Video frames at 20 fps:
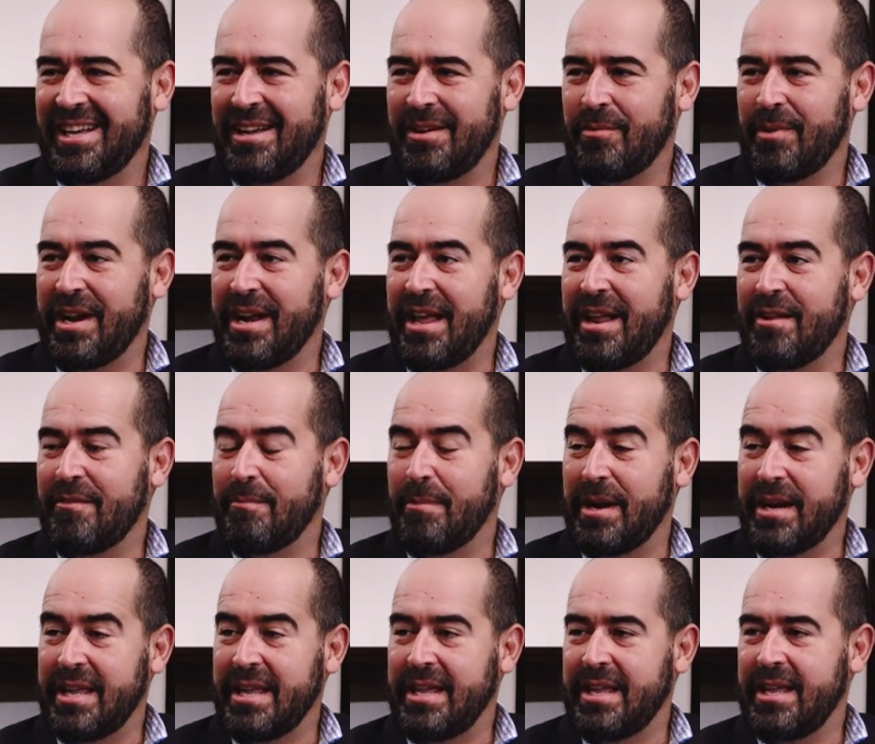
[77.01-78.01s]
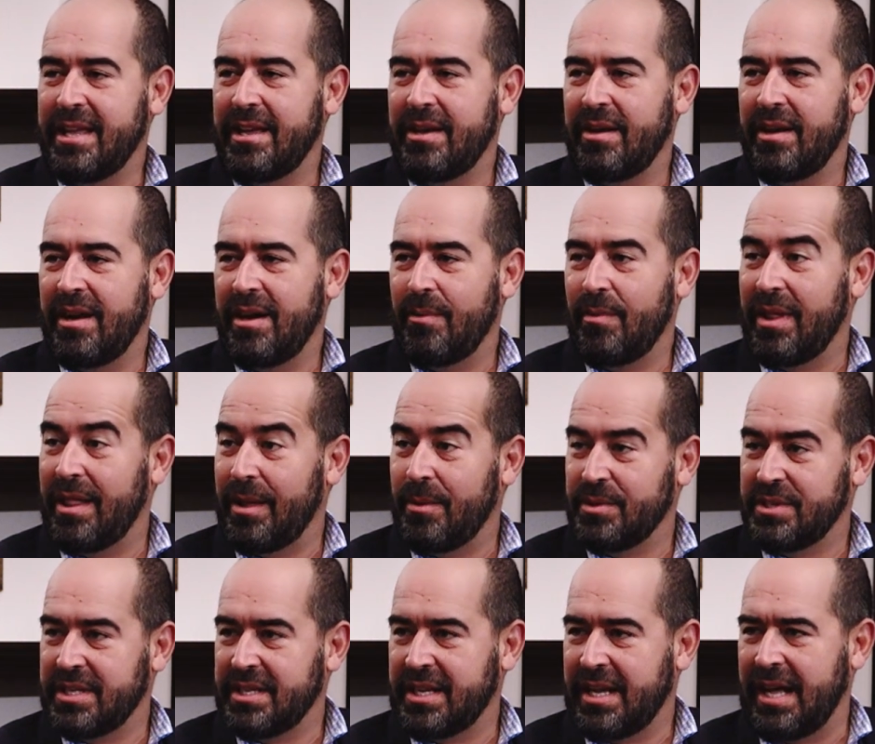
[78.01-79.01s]
I ran out of money while I
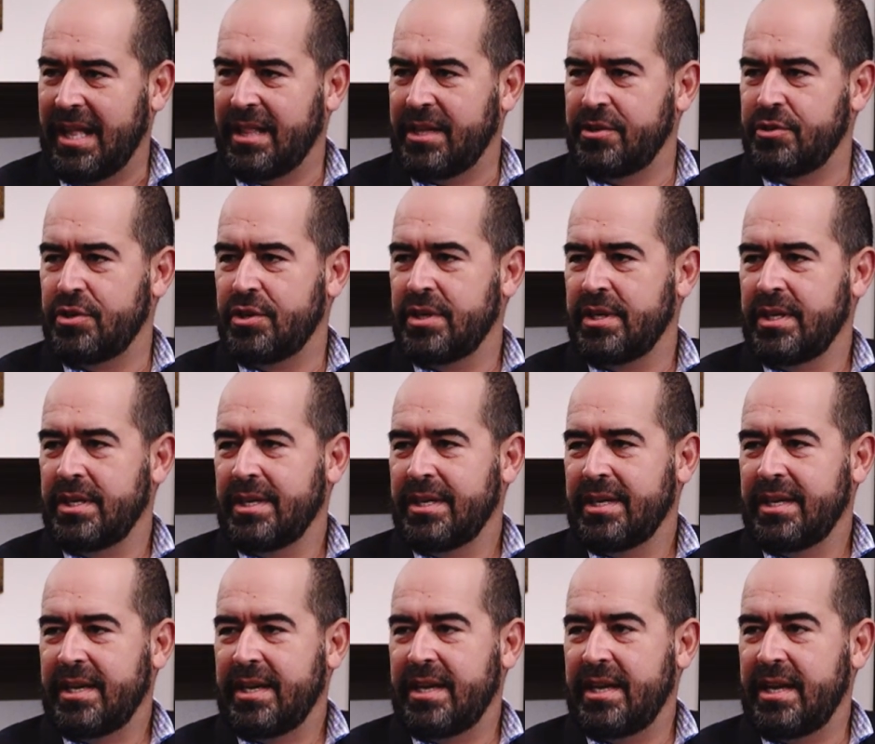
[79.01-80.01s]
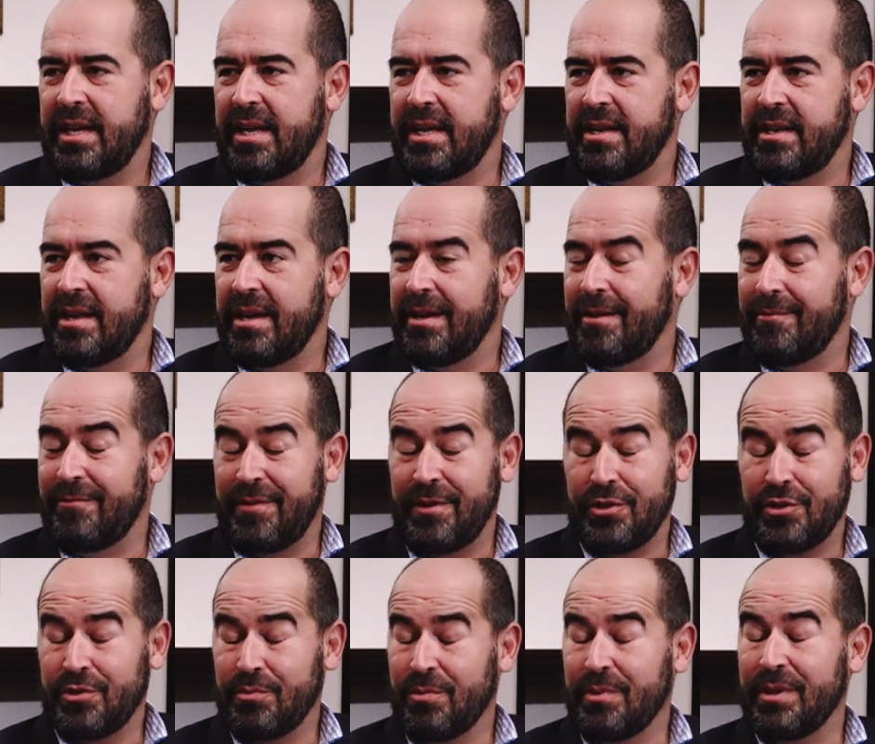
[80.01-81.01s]
was in college, and
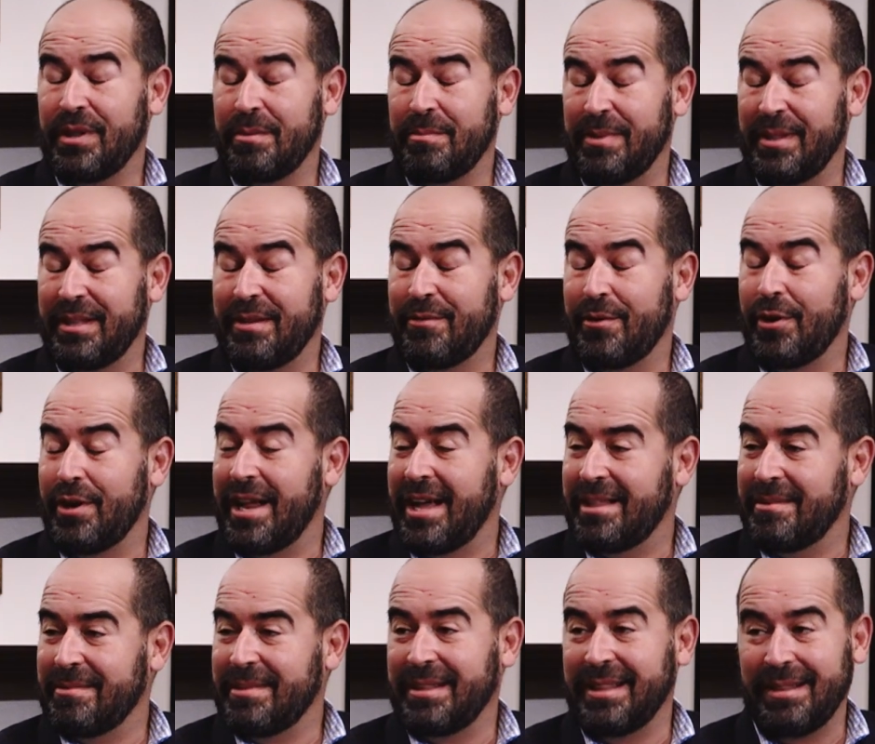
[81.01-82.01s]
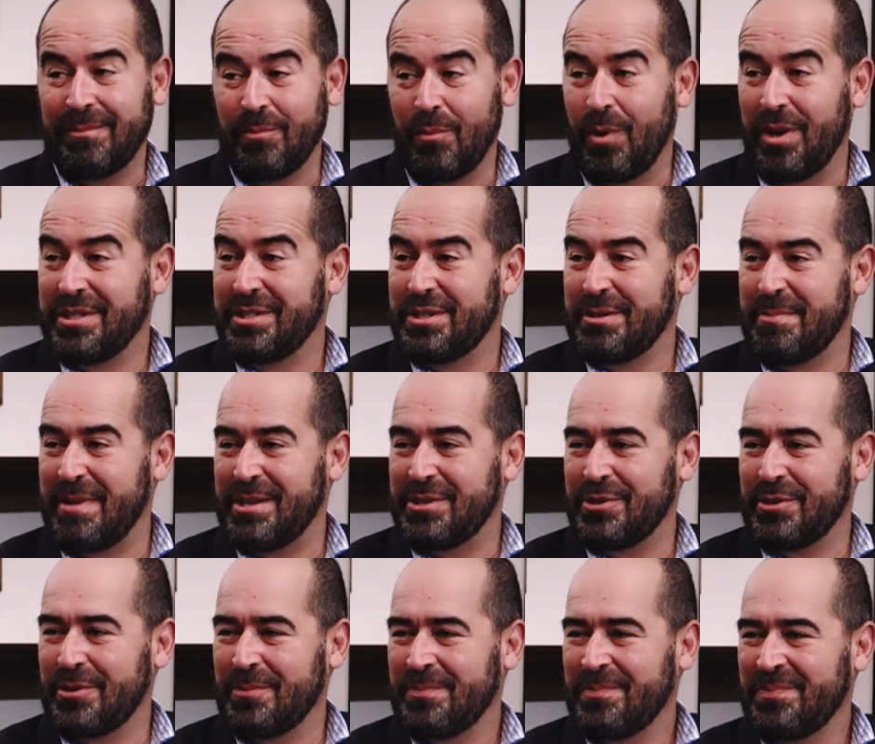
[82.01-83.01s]
finished, really, believe it or not, one
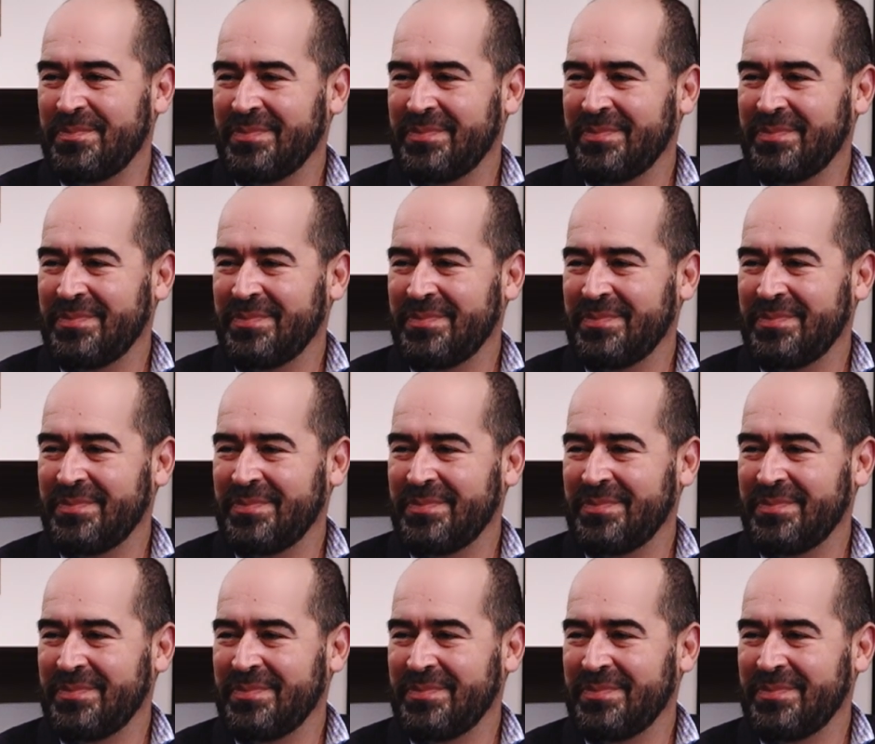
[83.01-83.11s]
semester.